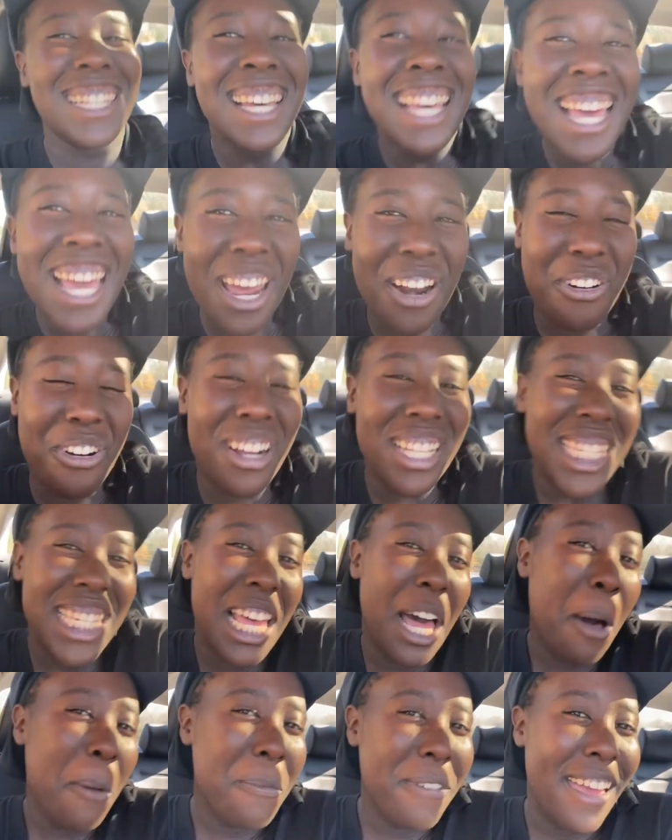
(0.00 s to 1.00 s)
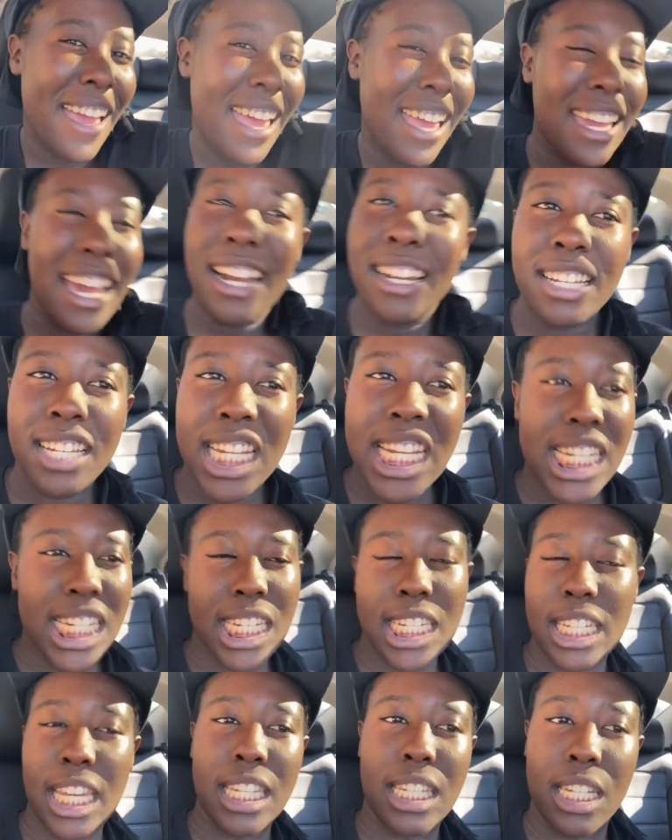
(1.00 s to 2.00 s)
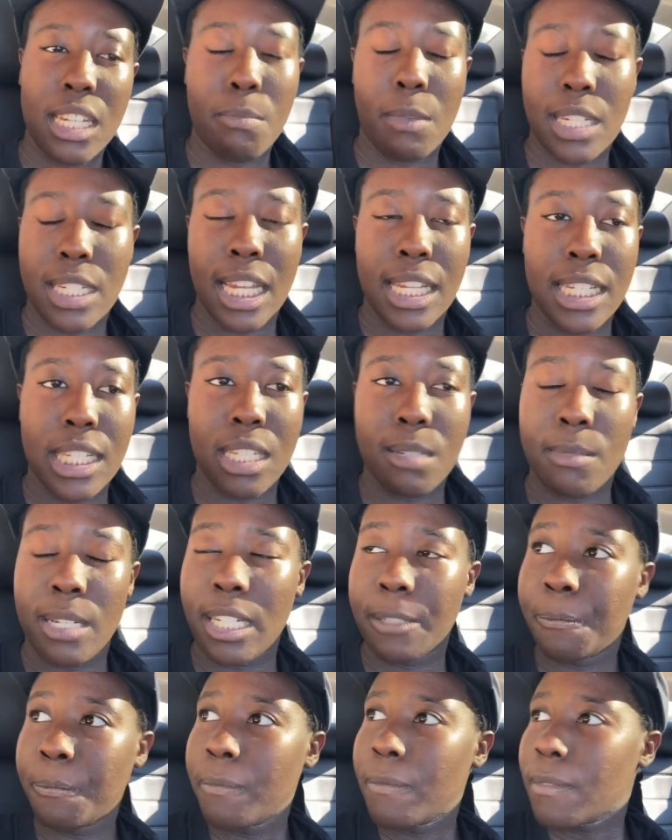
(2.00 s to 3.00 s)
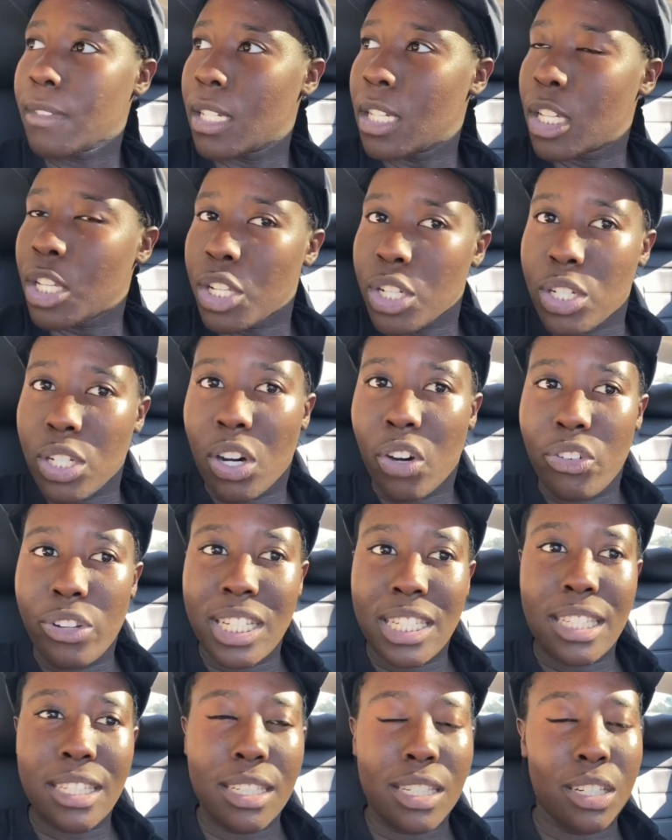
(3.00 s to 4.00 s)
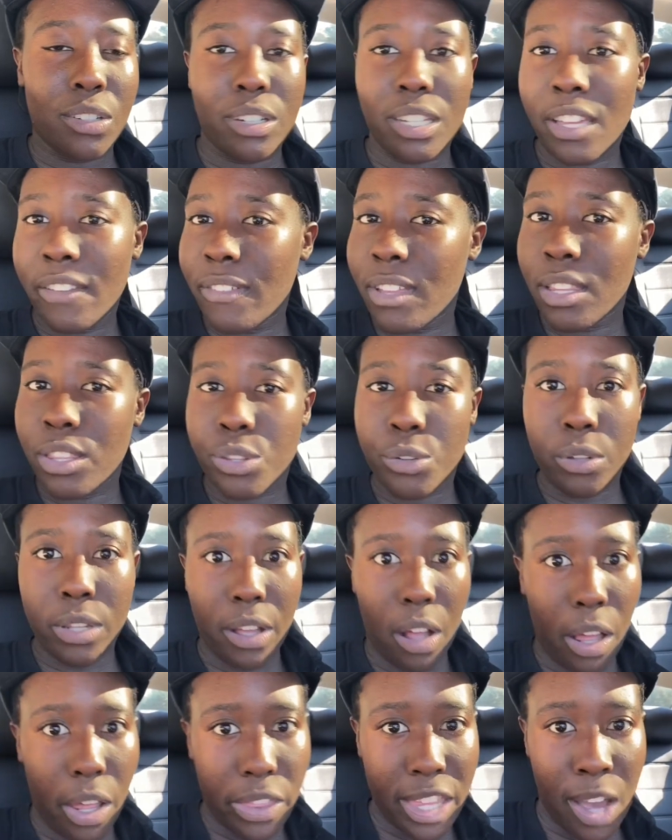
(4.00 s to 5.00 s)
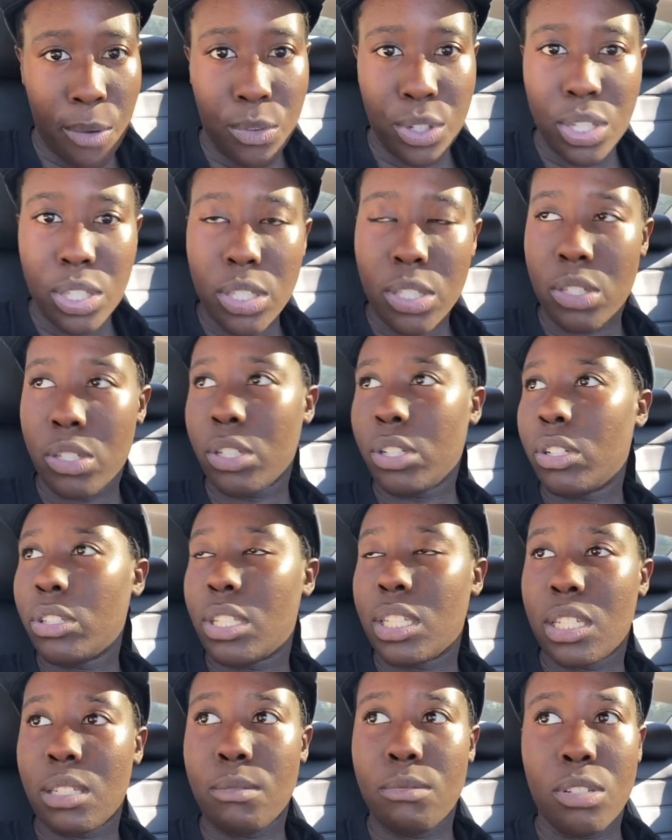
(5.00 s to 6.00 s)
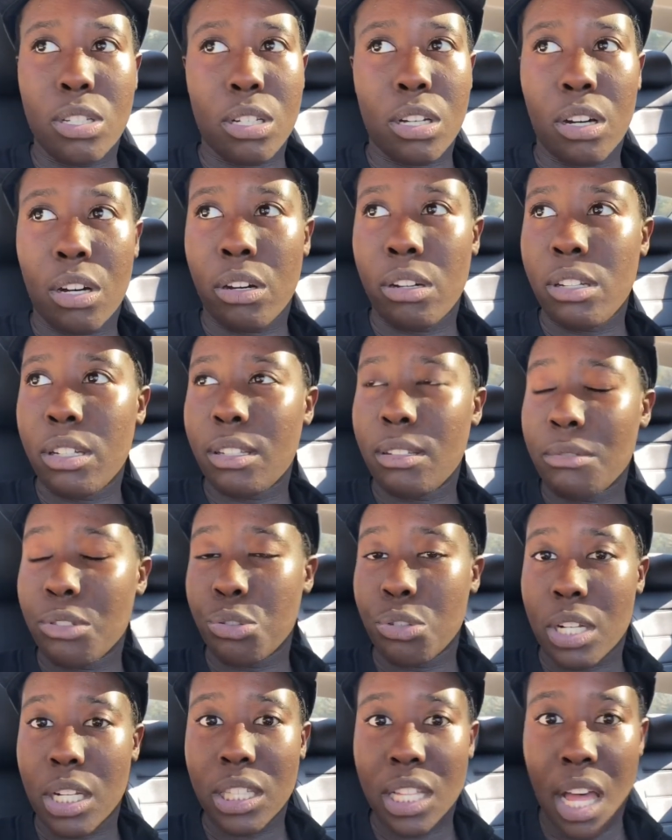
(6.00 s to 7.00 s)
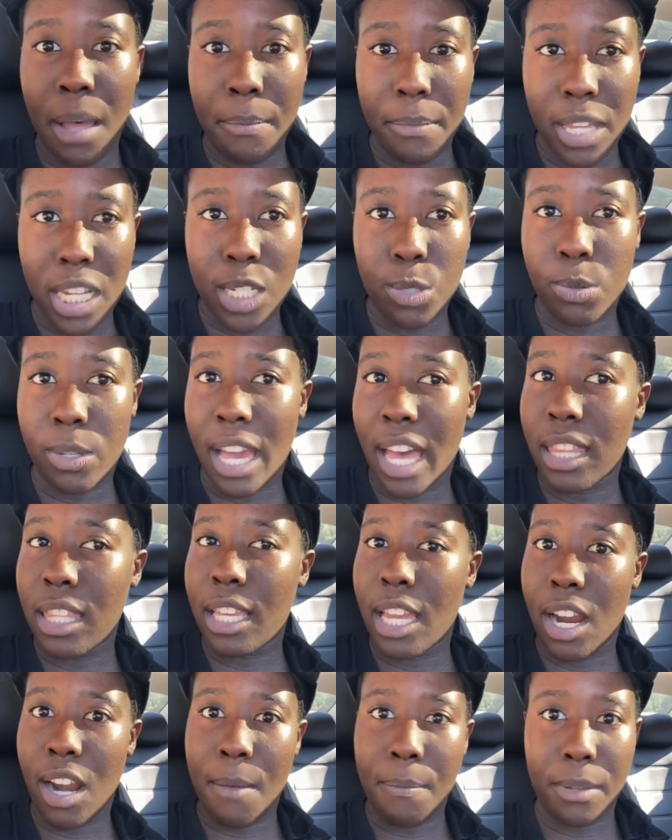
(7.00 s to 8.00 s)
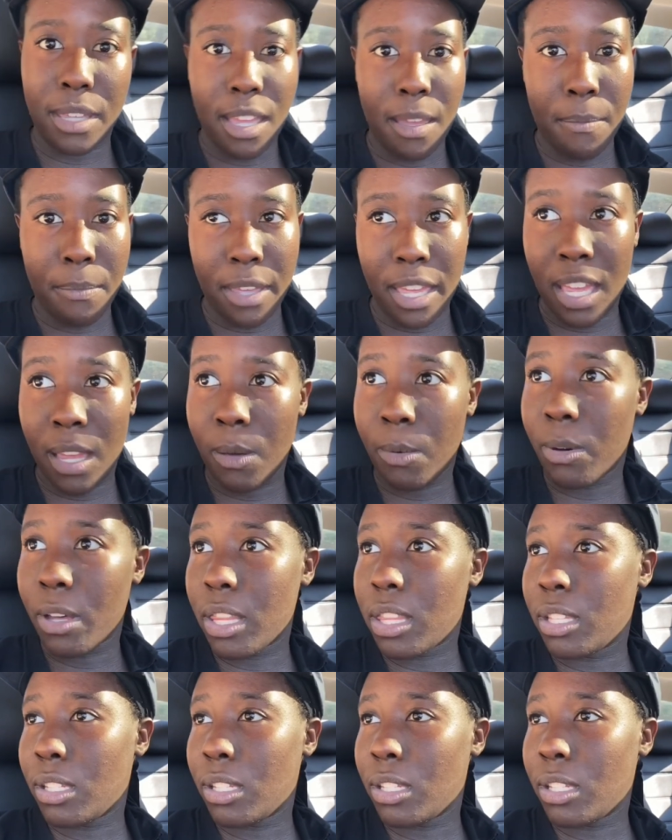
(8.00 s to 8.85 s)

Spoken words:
in order to help Yang. I don't know, it's just like doesn't make sense to me. So even through all of that, we still just do Columbus. We have the Airbnb with